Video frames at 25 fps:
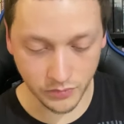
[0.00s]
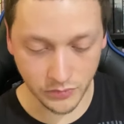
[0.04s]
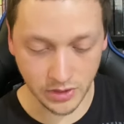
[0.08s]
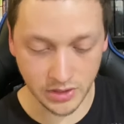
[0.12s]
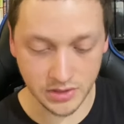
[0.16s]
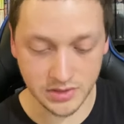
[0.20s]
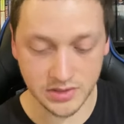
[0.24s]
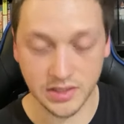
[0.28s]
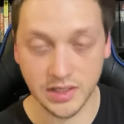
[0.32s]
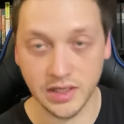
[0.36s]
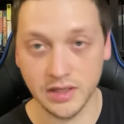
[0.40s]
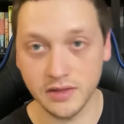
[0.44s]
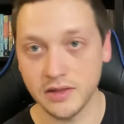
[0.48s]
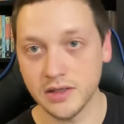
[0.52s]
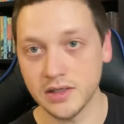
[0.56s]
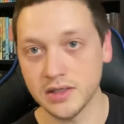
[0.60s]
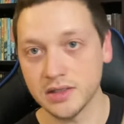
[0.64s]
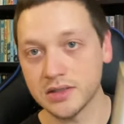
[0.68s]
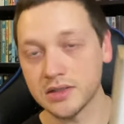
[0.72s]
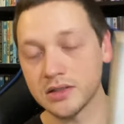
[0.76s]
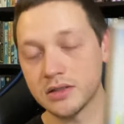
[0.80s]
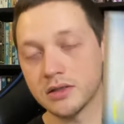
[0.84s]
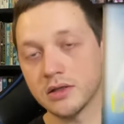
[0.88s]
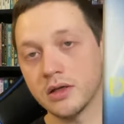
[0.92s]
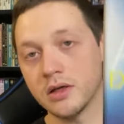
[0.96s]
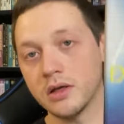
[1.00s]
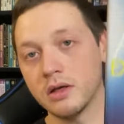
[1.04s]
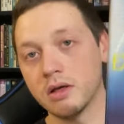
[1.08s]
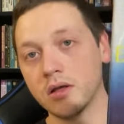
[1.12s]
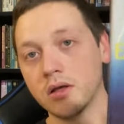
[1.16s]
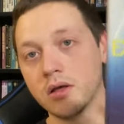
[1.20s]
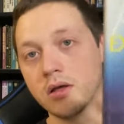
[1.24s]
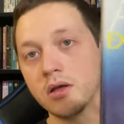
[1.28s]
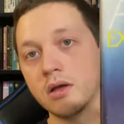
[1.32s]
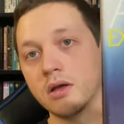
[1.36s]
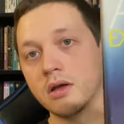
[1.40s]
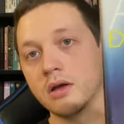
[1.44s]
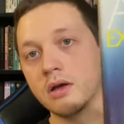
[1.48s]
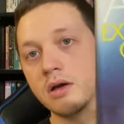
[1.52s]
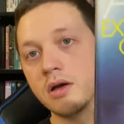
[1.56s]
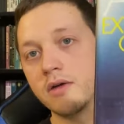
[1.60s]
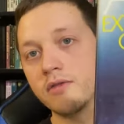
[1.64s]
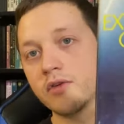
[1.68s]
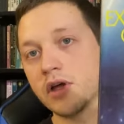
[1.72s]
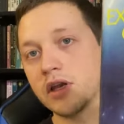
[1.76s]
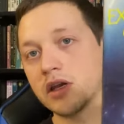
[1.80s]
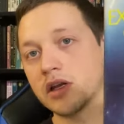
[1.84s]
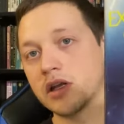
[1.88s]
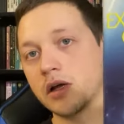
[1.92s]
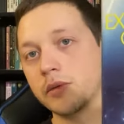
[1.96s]
to get this. I've
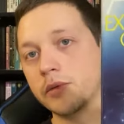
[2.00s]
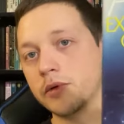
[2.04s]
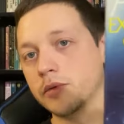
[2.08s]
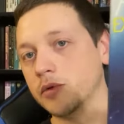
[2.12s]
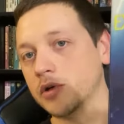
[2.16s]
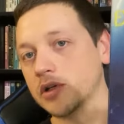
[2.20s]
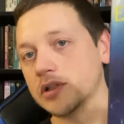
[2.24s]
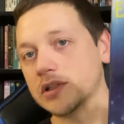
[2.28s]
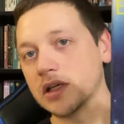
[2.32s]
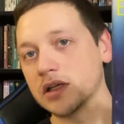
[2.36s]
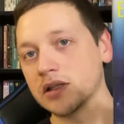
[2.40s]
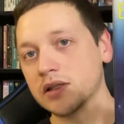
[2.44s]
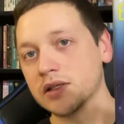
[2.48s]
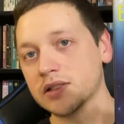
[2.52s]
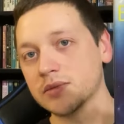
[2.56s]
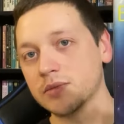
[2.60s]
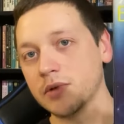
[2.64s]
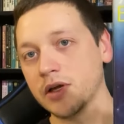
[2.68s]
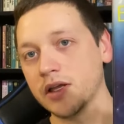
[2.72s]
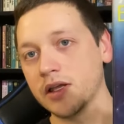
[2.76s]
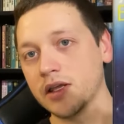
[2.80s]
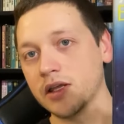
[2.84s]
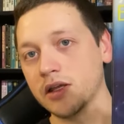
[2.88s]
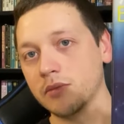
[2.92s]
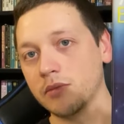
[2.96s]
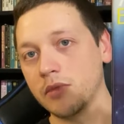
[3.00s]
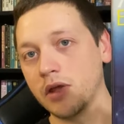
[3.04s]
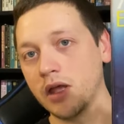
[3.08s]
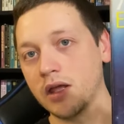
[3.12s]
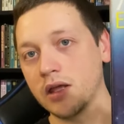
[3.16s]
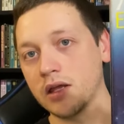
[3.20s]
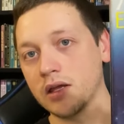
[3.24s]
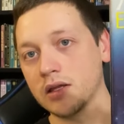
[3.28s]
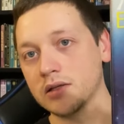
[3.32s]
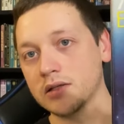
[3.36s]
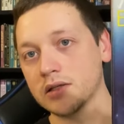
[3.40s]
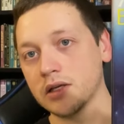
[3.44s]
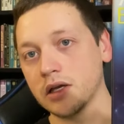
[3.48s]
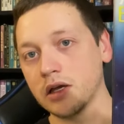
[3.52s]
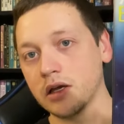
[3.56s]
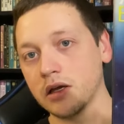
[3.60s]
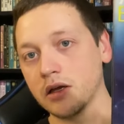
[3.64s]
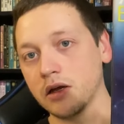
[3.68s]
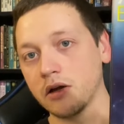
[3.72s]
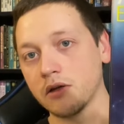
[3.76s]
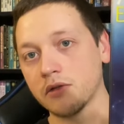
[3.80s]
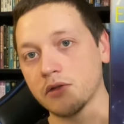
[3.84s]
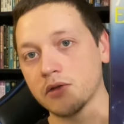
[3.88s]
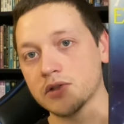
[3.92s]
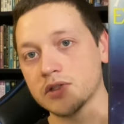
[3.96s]
got a couple books like this by him and
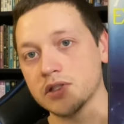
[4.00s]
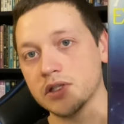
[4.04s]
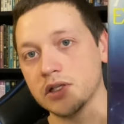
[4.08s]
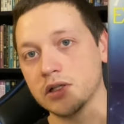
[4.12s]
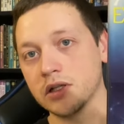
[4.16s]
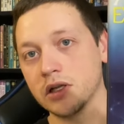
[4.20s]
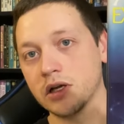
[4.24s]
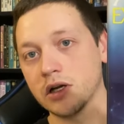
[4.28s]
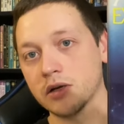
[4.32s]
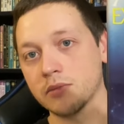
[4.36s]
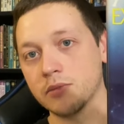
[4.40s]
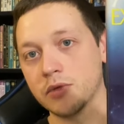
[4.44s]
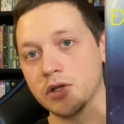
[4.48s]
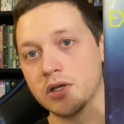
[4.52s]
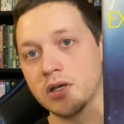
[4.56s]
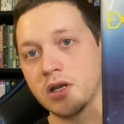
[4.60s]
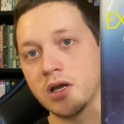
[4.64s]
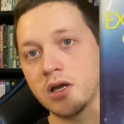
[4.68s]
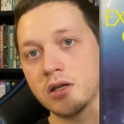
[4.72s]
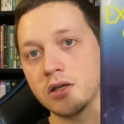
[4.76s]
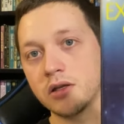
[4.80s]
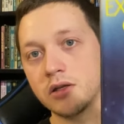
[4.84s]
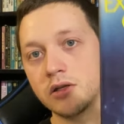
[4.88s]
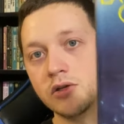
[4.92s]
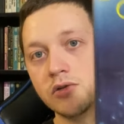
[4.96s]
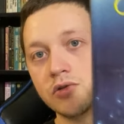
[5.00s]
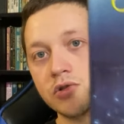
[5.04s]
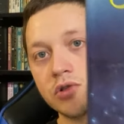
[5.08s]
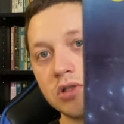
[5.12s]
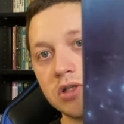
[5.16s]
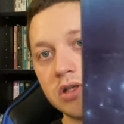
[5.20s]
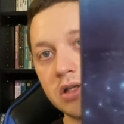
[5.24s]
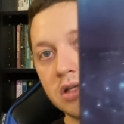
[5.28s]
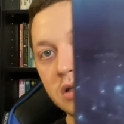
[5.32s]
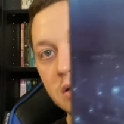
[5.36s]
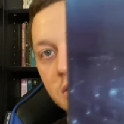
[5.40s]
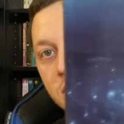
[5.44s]
Arthur C. Clarke, but not usually in